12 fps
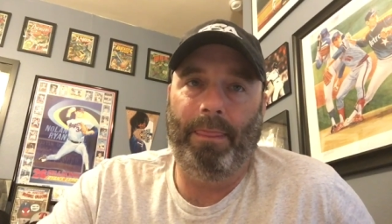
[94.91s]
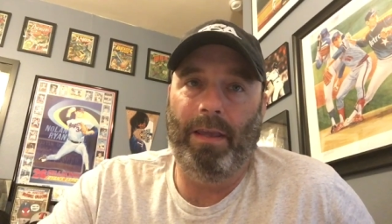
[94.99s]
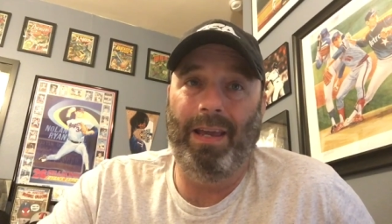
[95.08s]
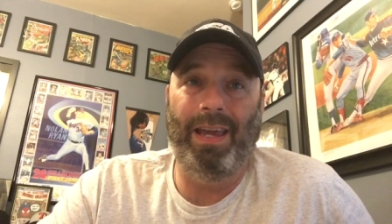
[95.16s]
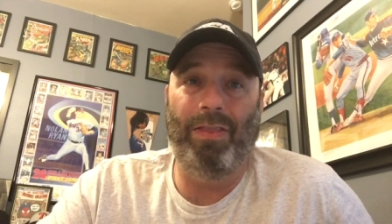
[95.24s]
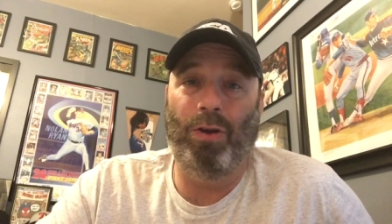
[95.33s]

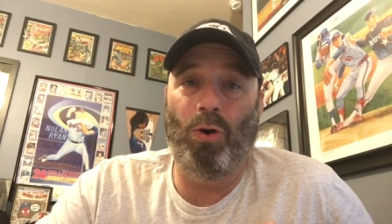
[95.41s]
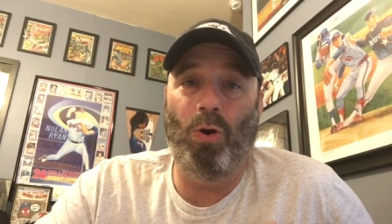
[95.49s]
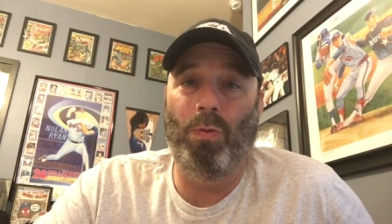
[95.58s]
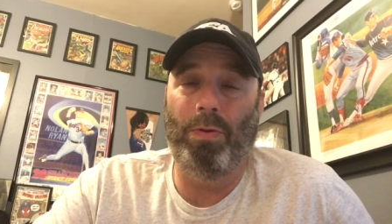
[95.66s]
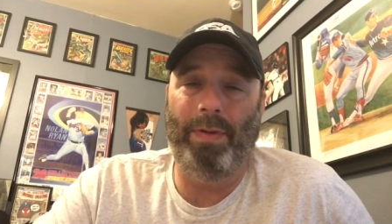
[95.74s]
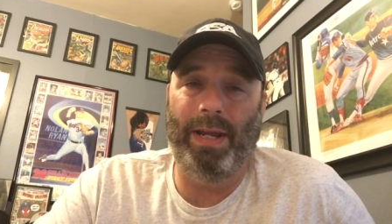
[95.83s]
Again, the
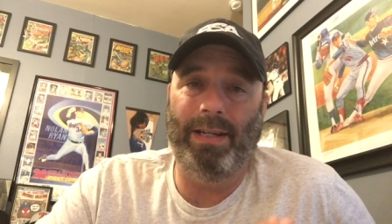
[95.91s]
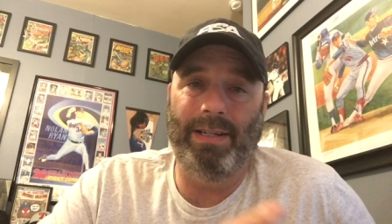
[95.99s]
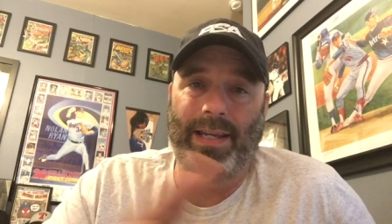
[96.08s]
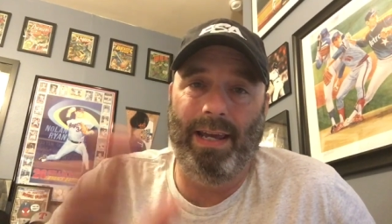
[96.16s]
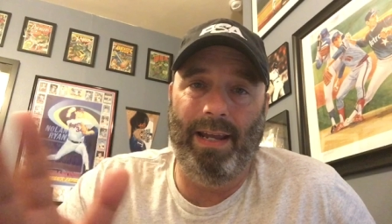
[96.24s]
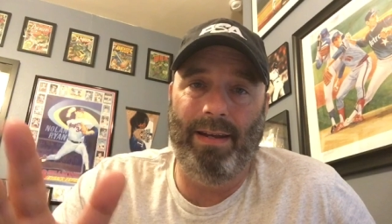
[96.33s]
goal would be to
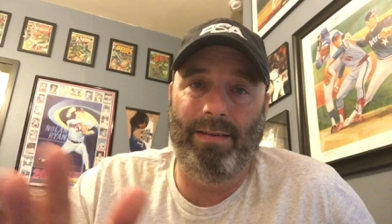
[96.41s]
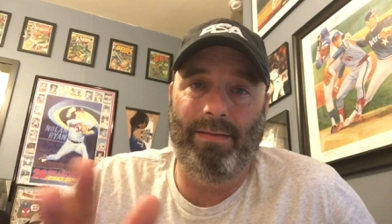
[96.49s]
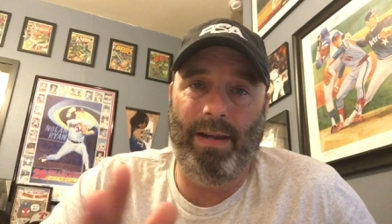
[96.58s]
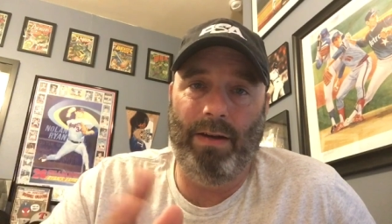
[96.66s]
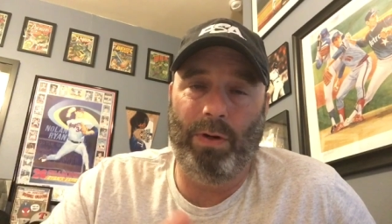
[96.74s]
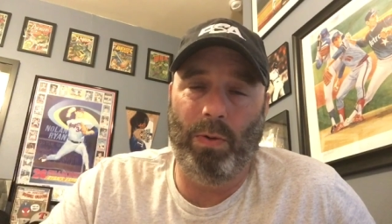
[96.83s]
get
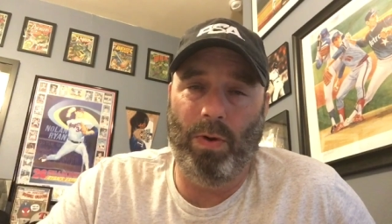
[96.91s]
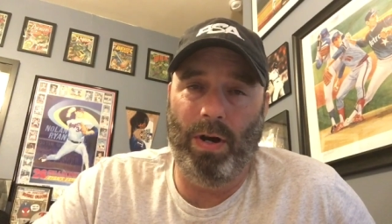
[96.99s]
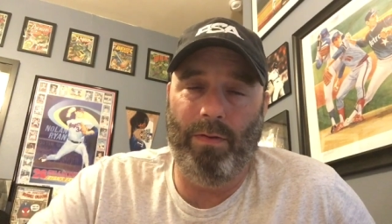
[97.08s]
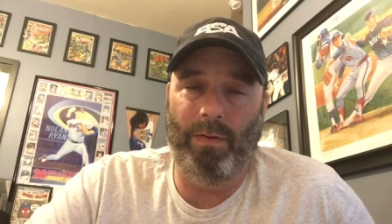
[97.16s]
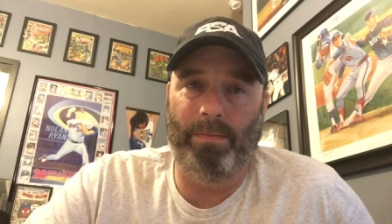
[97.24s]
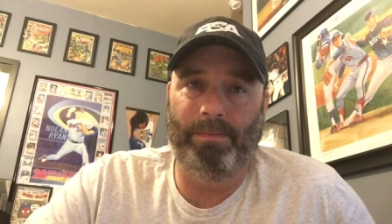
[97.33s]
every one
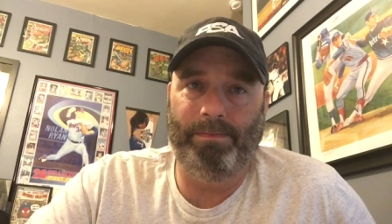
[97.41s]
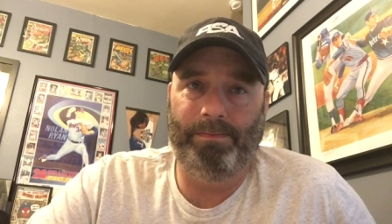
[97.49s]
of them.